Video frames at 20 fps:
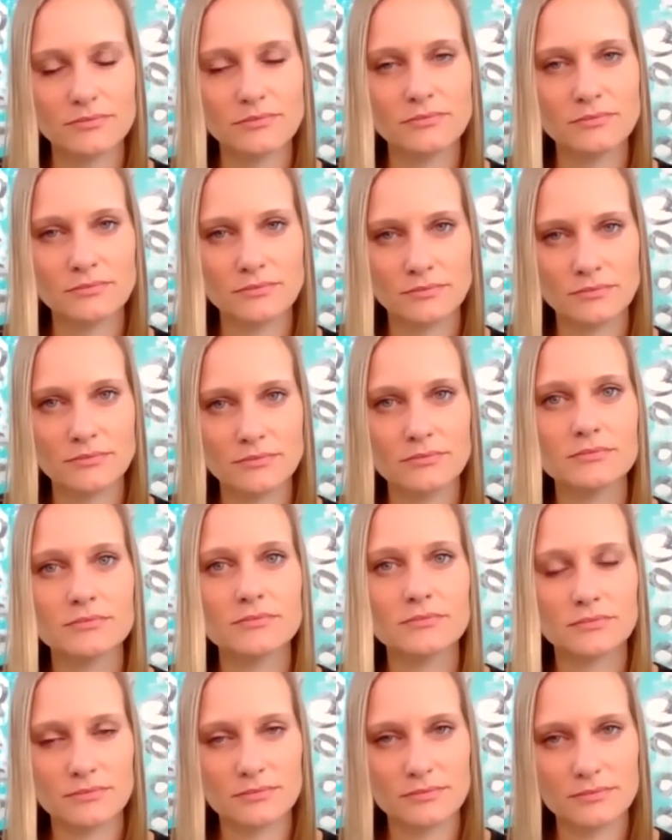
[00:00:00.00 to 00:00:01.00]

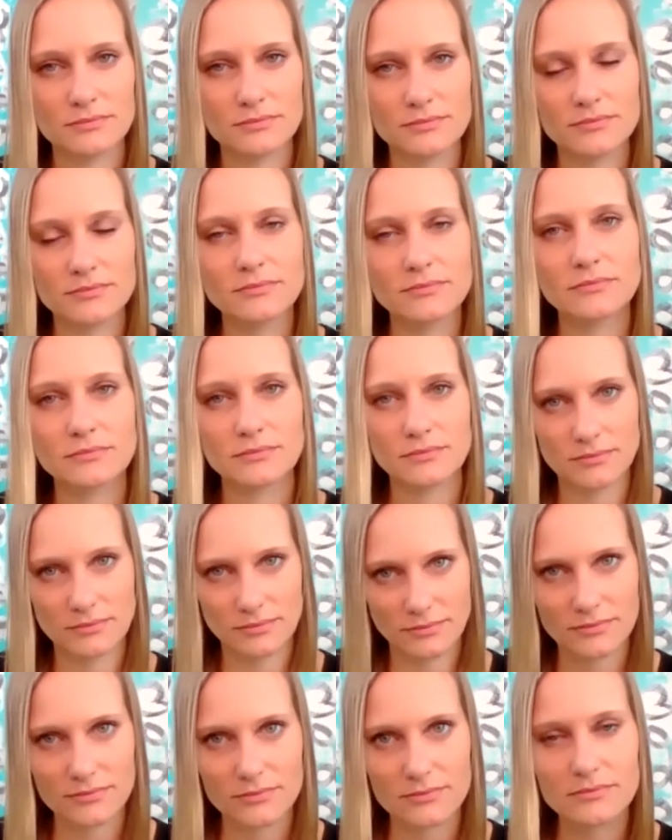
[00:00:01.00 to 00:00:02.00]

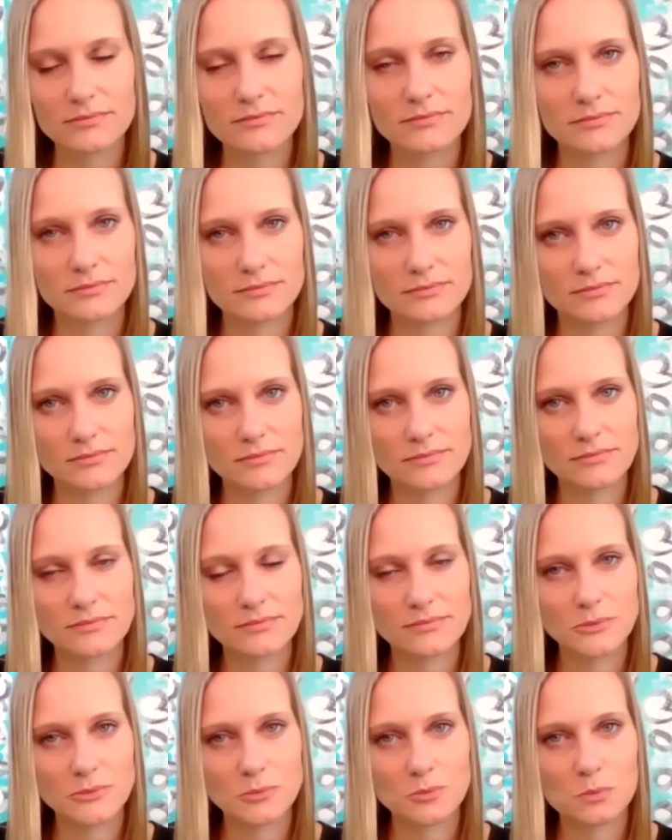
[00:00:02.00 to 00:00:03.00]

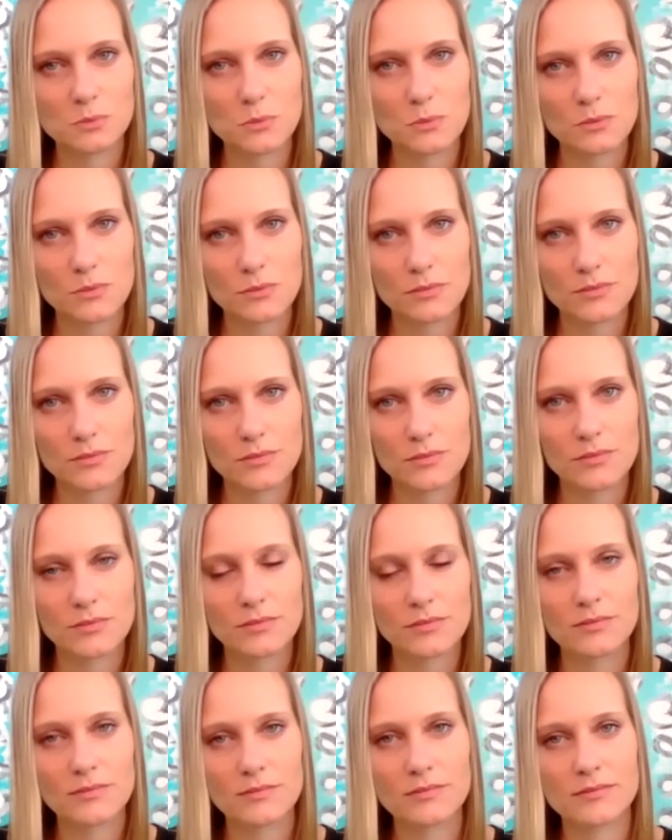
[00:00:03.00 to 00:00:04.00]

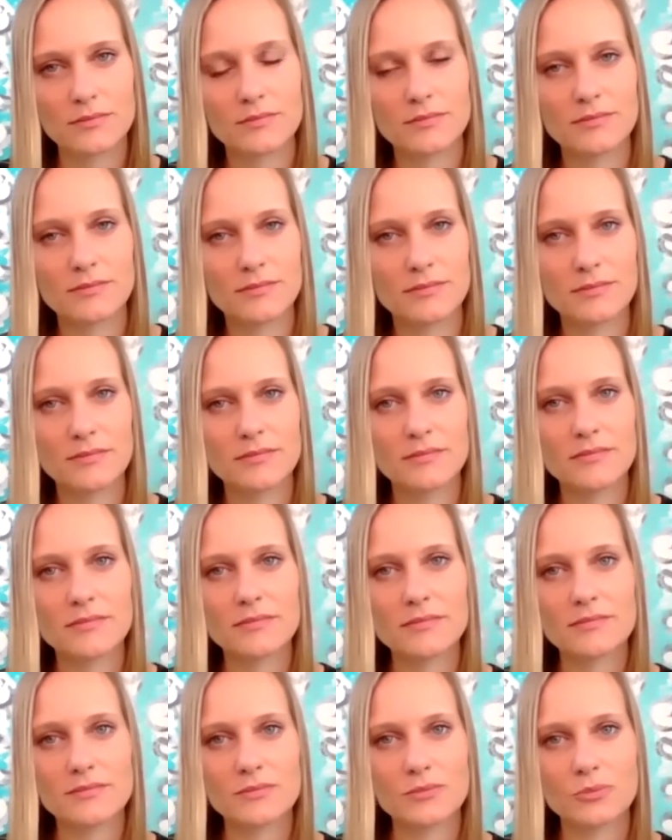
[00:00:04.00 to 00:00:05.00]

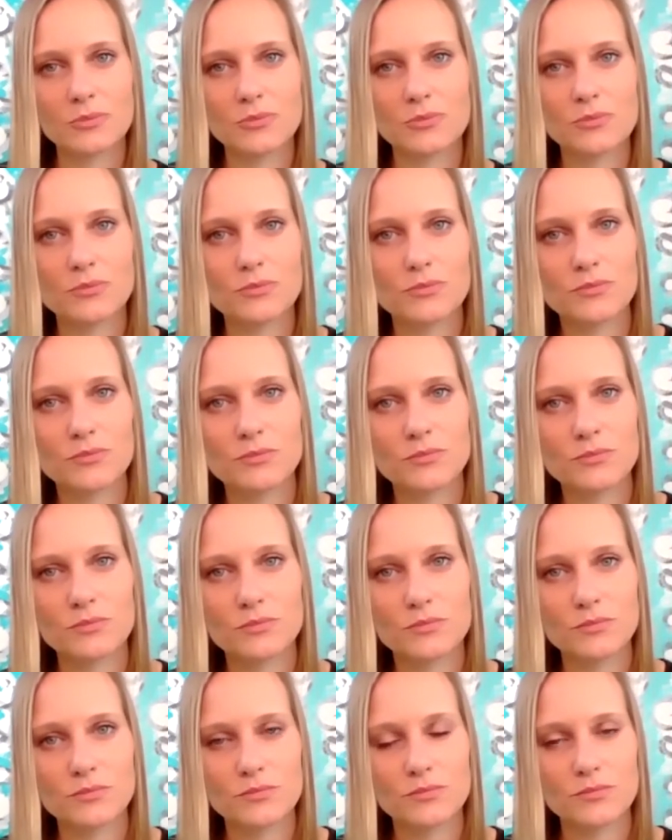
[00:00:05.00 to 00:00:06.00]

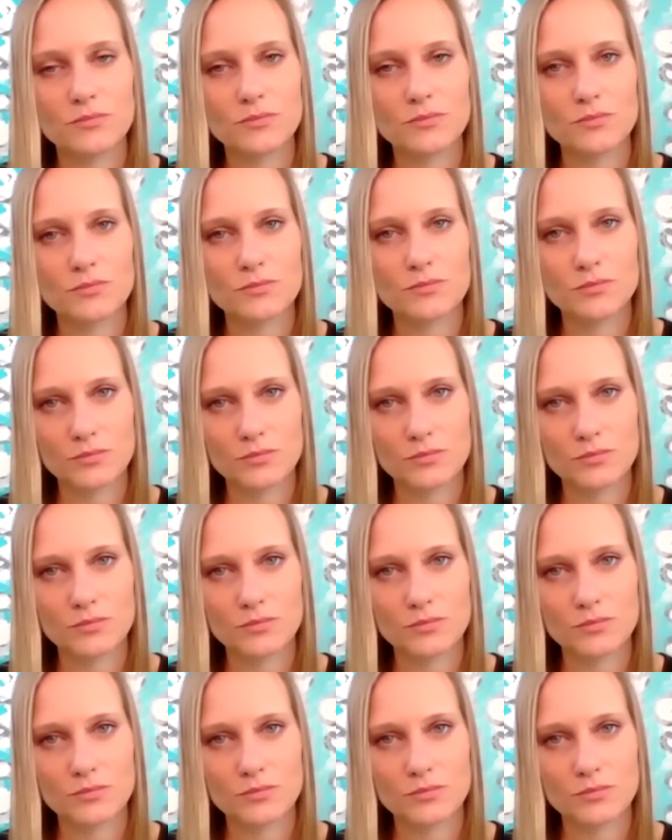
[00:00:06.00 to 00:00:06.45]
No words are spoken by the person on screen.